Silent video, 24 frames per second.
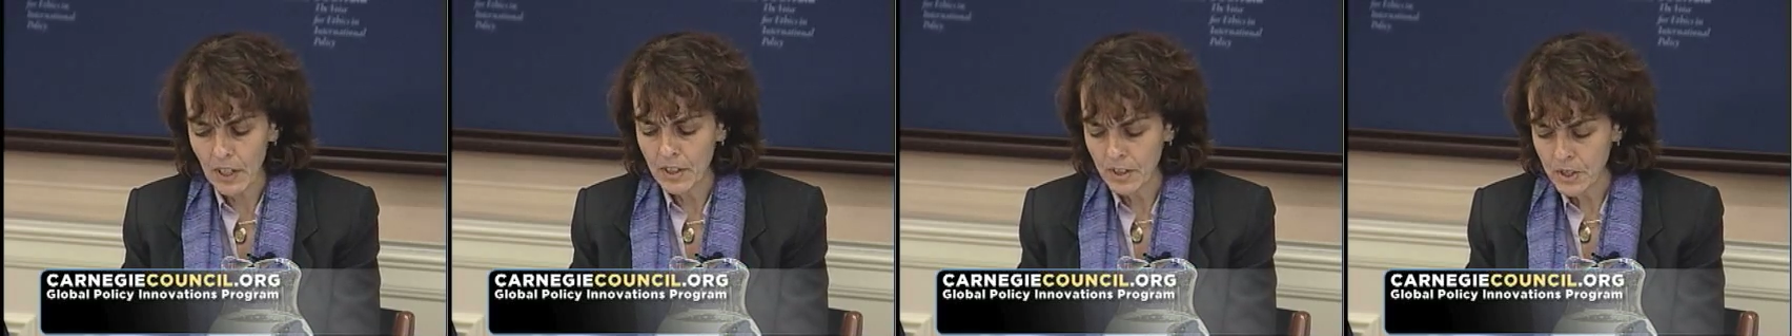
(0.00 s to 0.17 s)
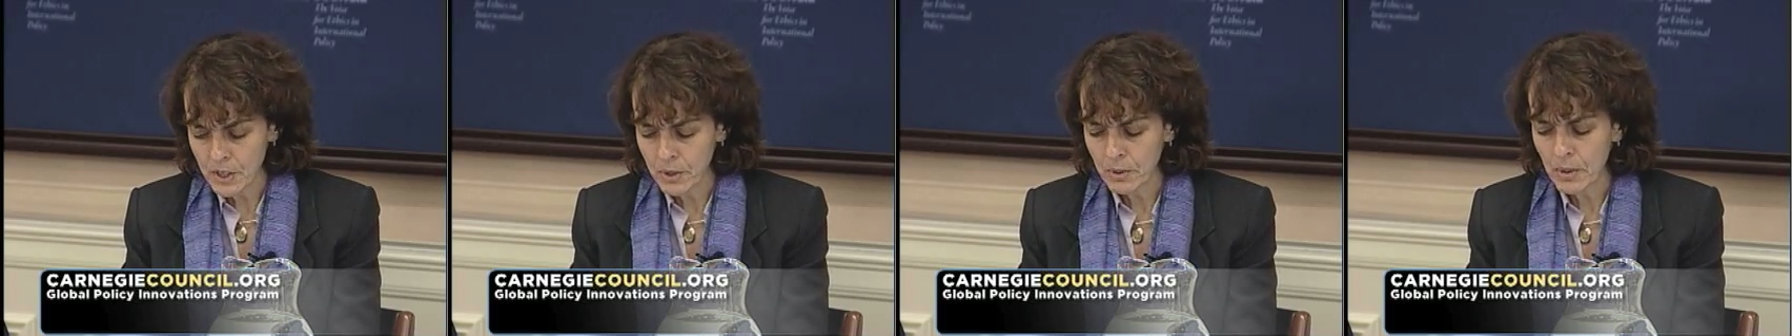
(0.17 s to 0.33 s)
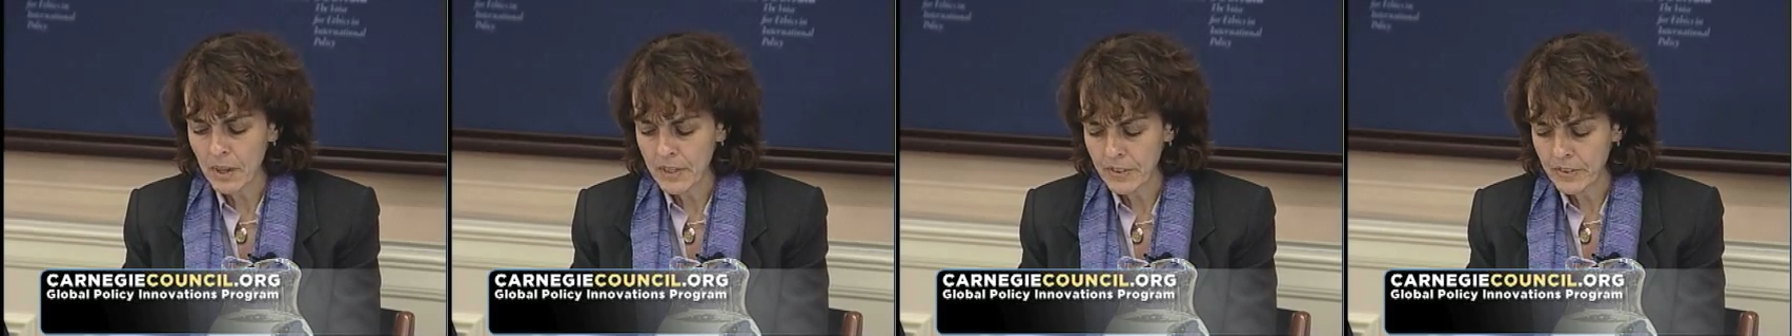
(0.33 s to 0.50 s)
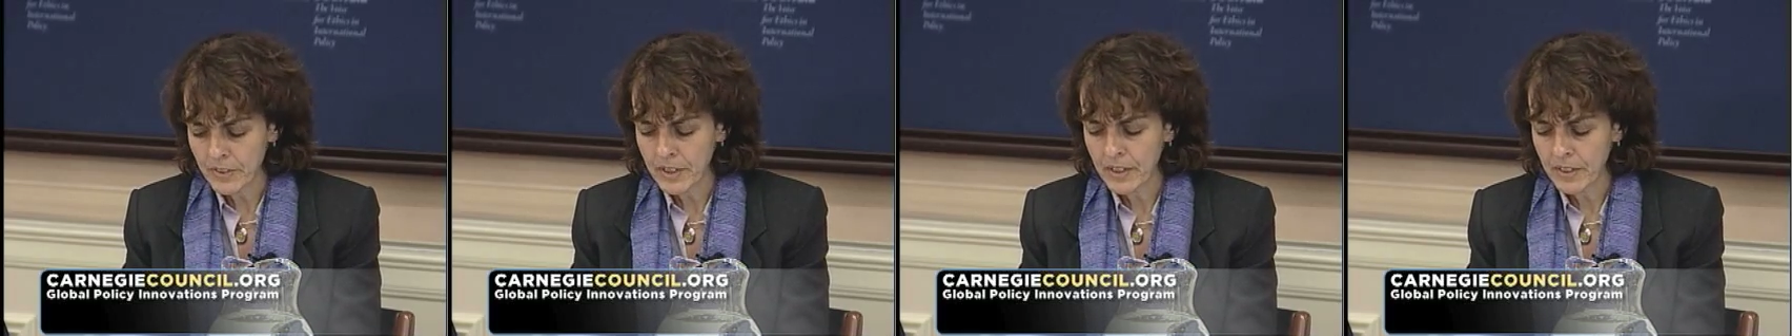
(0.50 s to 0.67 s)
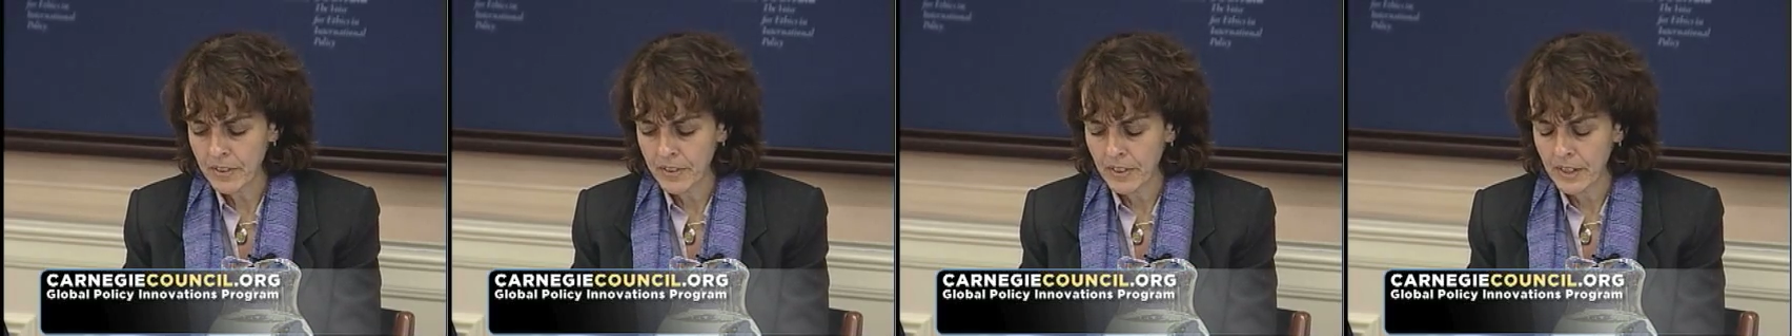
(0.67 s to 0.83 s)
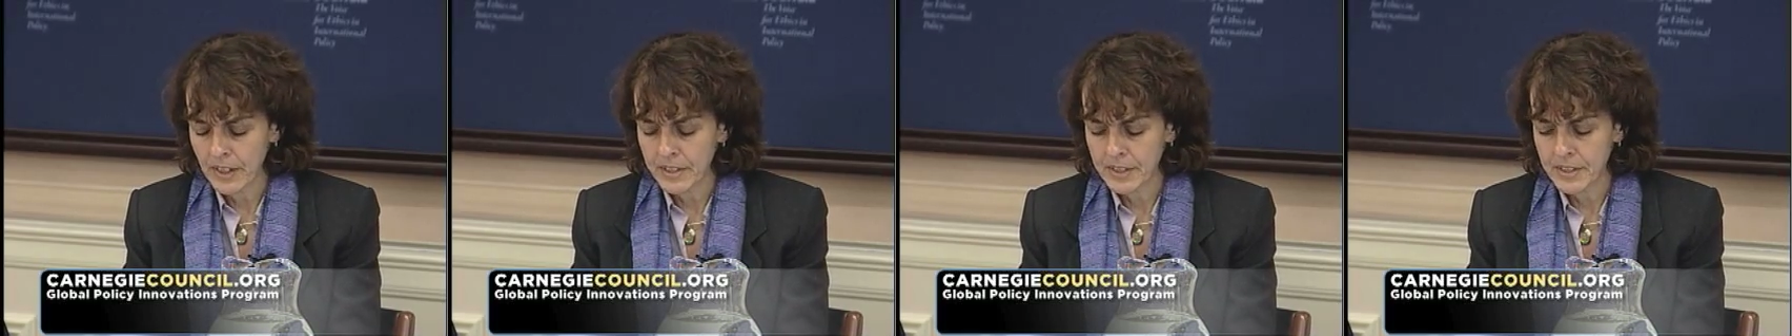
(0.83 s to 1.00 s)
So I
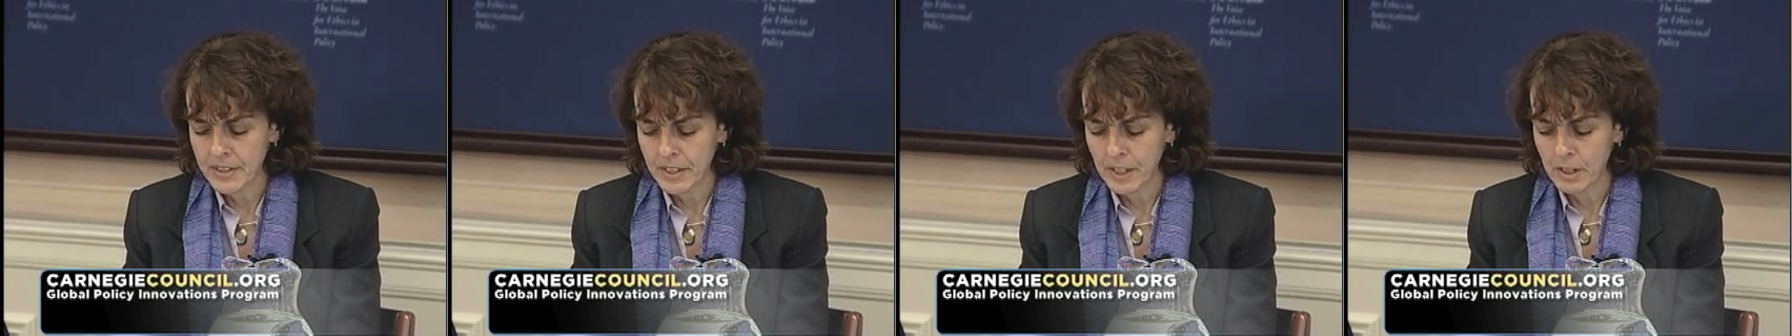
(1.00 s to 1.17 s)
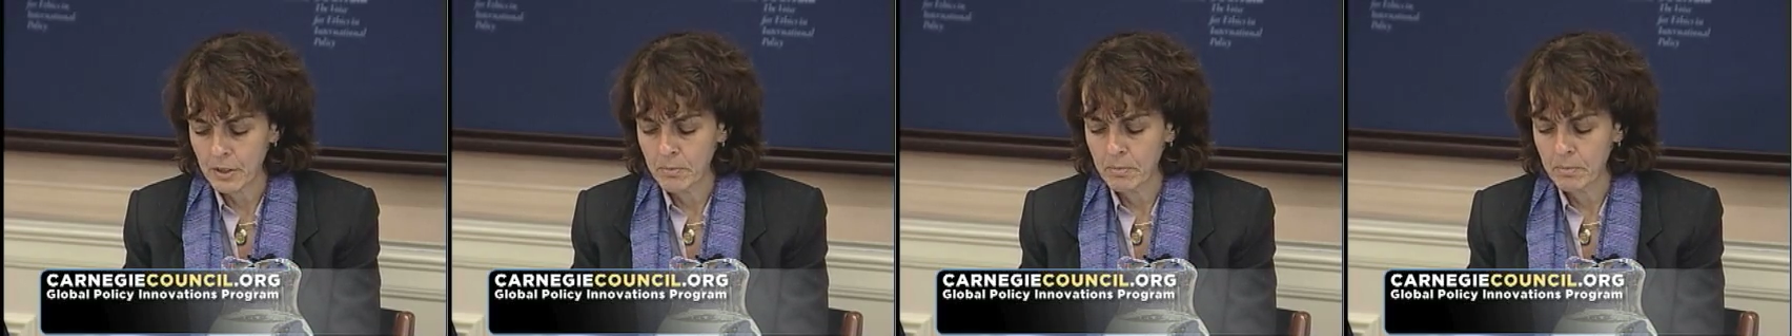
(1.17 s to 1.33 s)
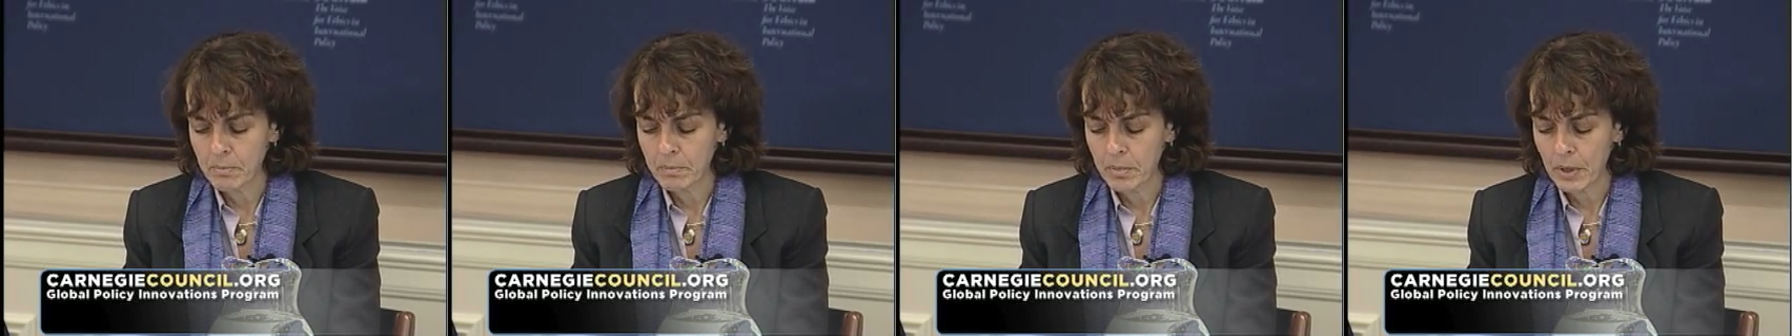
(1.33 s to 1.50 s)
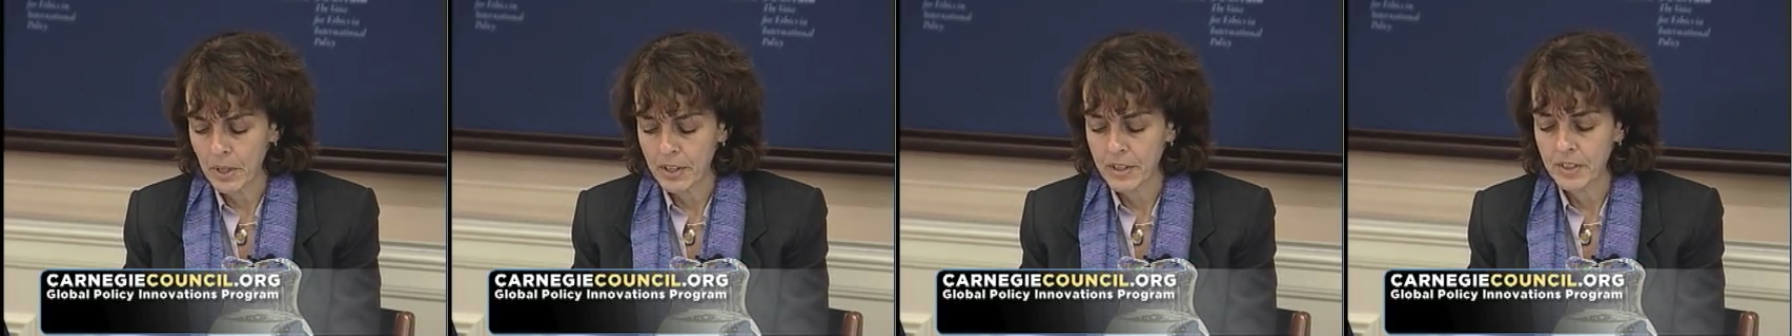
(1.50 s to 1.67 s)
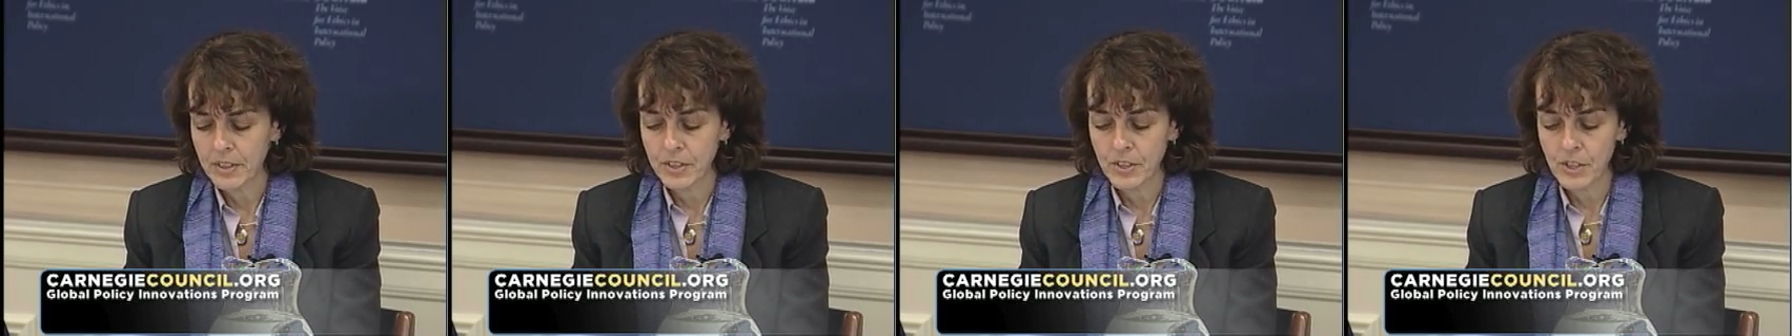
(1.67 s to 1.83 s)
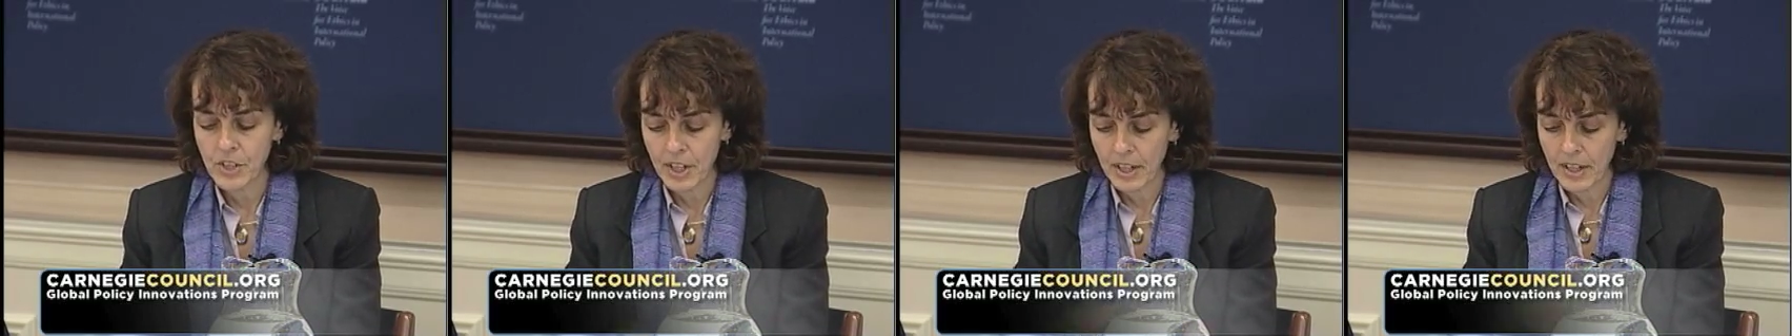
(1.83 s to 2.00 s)
think that part of
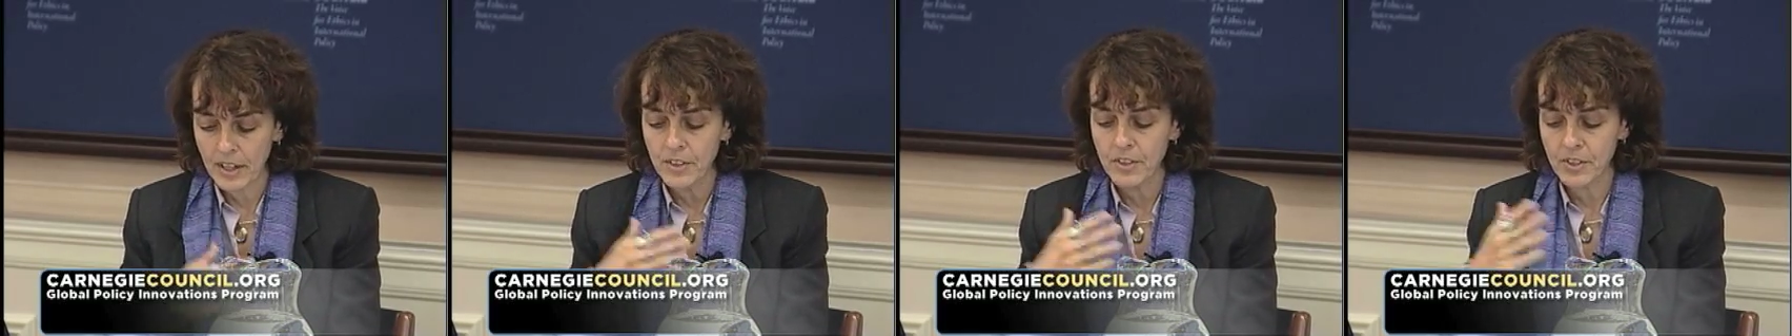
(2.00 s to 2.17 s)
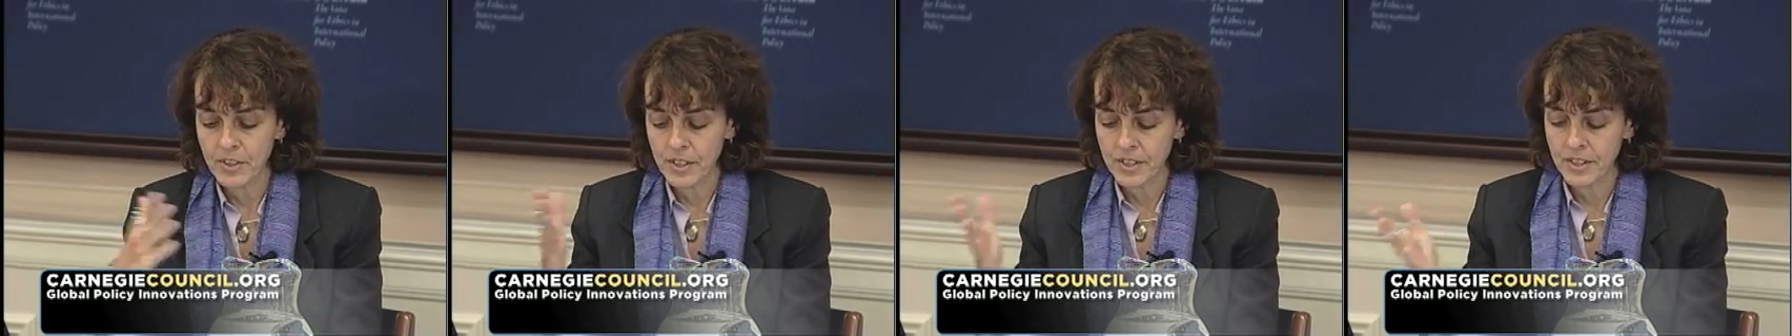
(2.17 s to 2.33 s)
the challenge